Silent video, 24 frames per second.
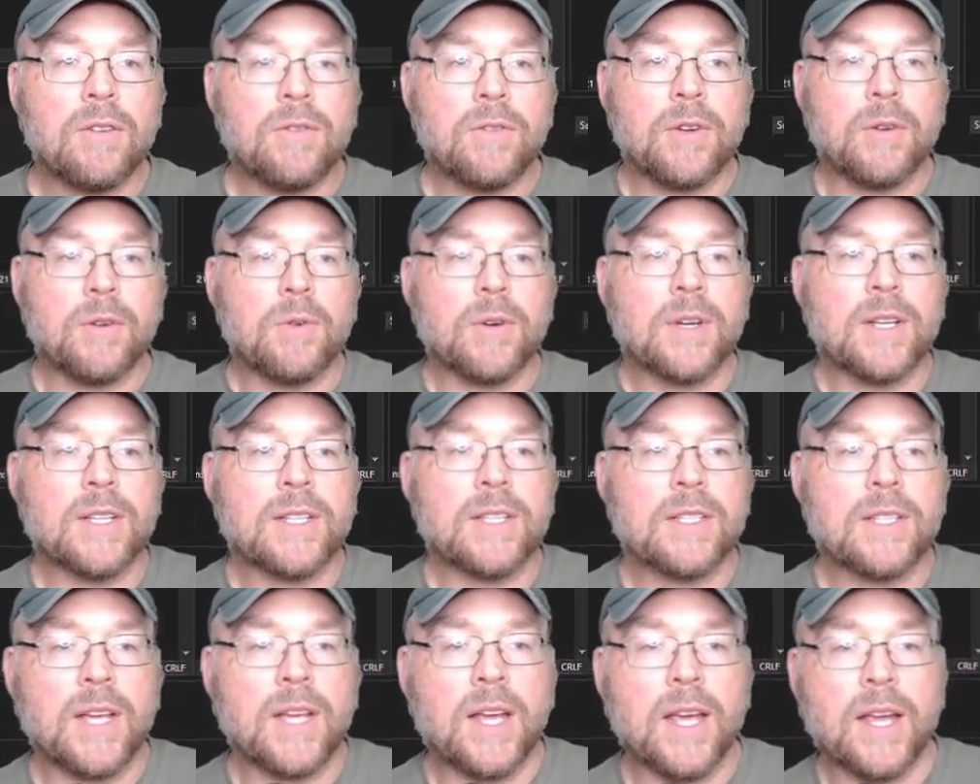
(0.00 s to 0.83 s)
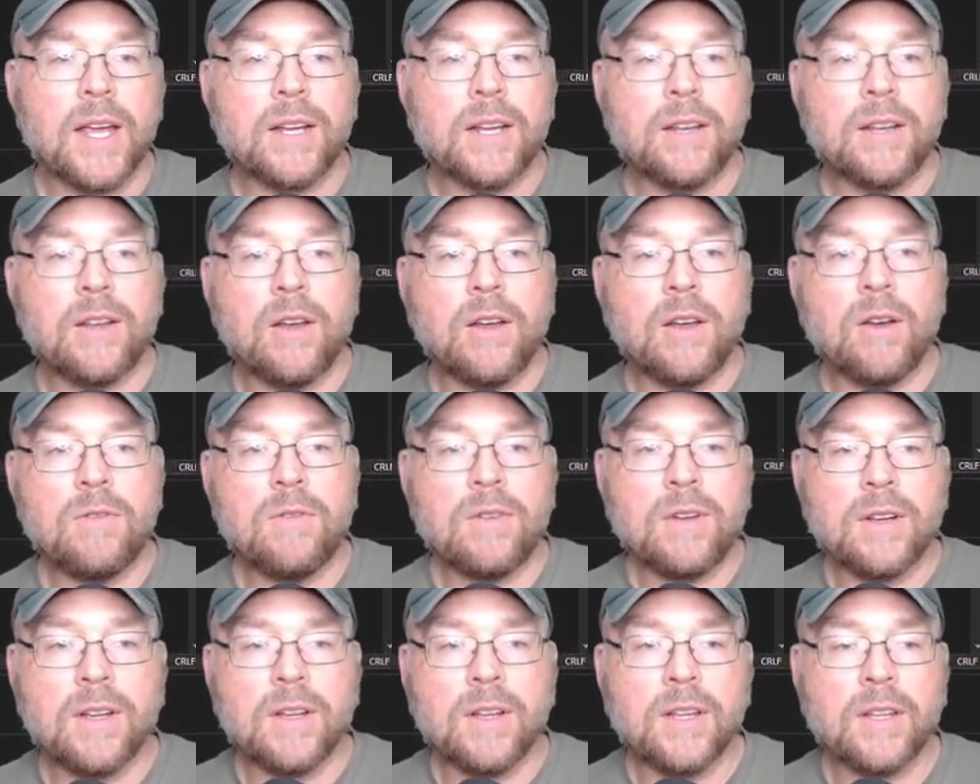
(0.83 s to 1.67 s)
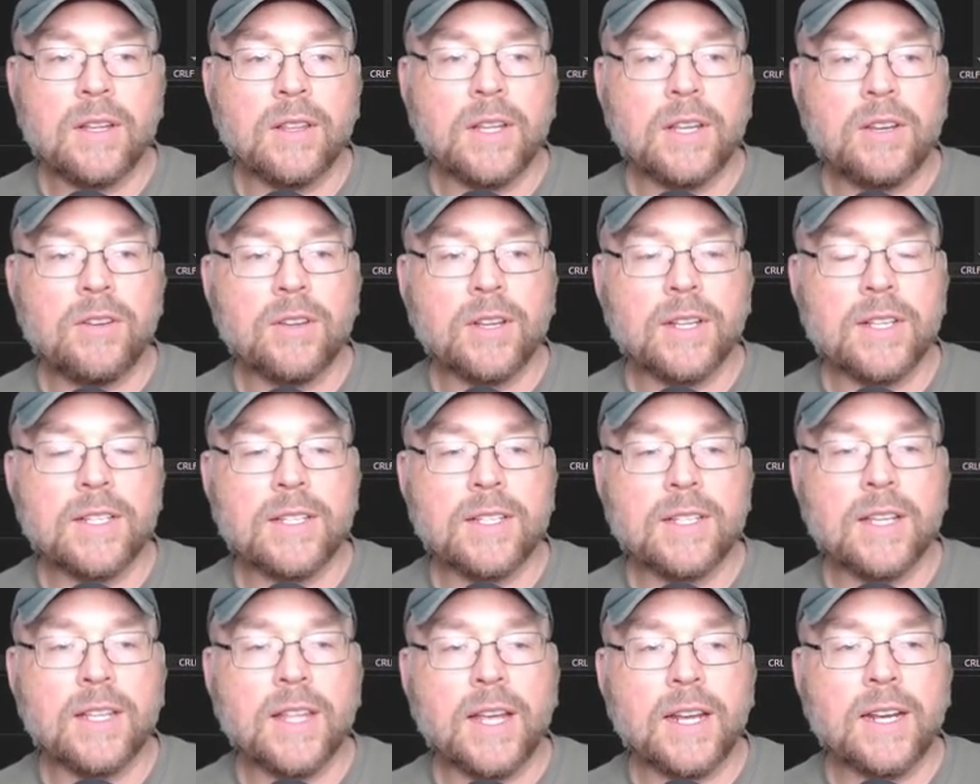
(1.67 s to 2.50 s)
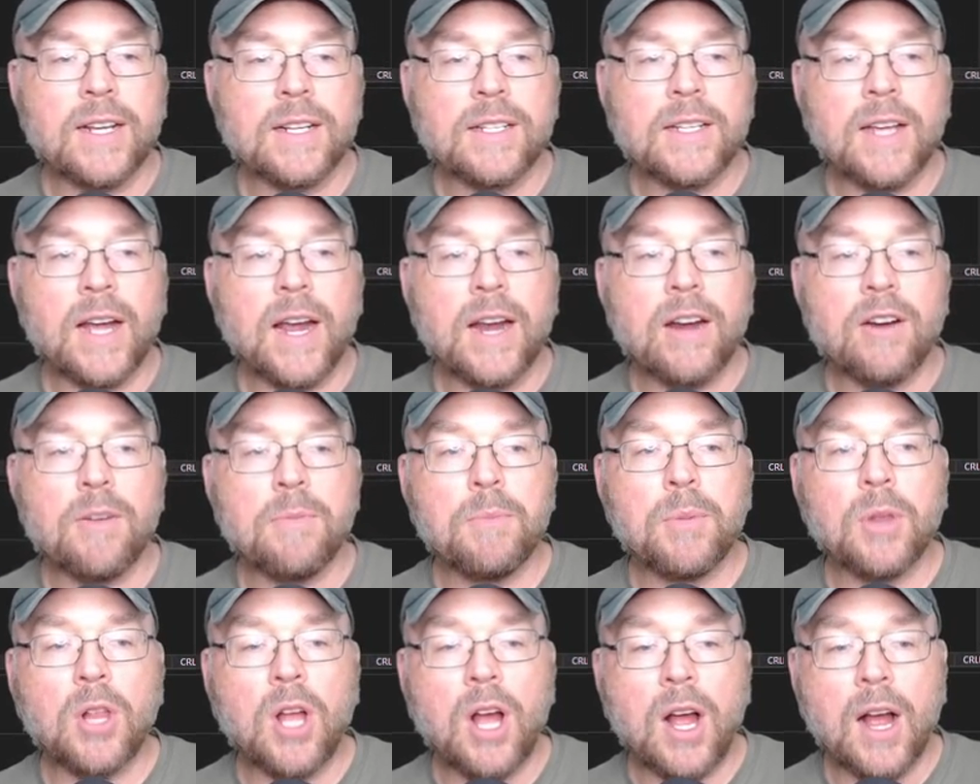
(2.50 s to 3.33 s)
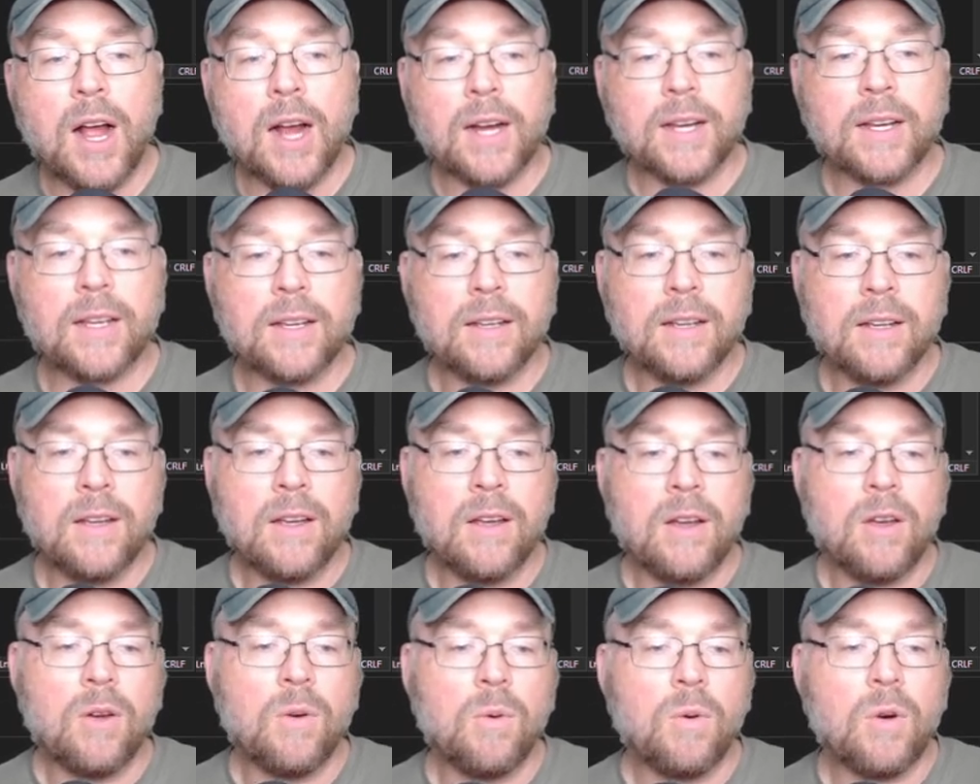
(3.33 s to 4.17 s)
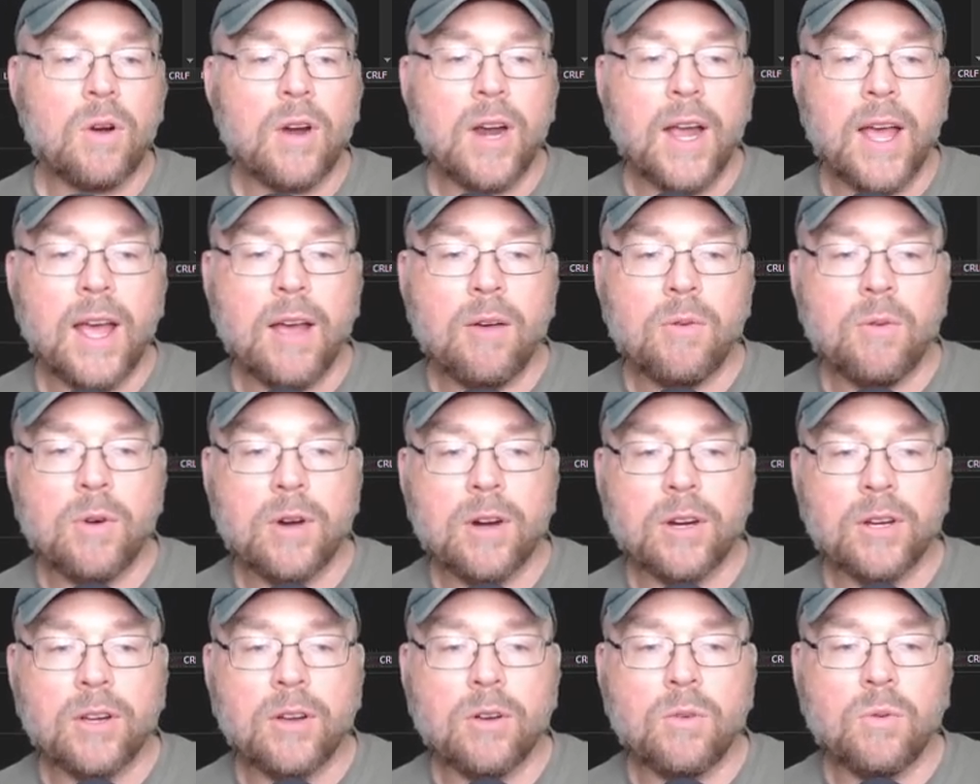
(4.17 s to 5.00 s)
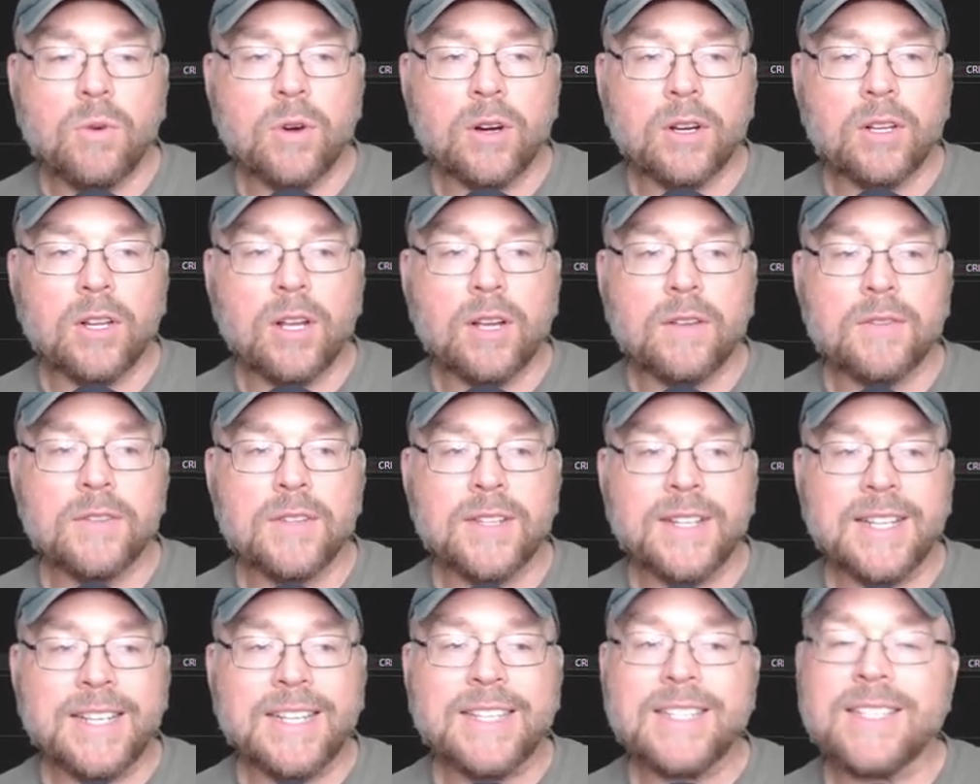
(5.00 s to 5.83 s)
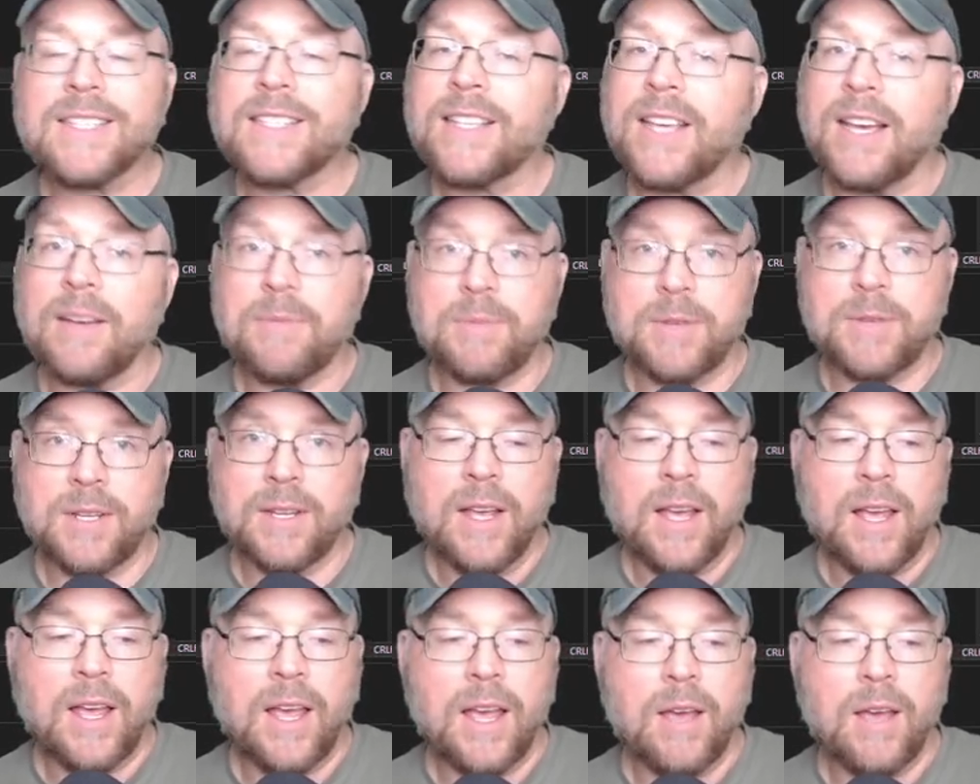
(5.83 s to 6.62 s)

we were to say no, then you can see that entire block, wear a hat, wear a coat, wear gloves, is skipped.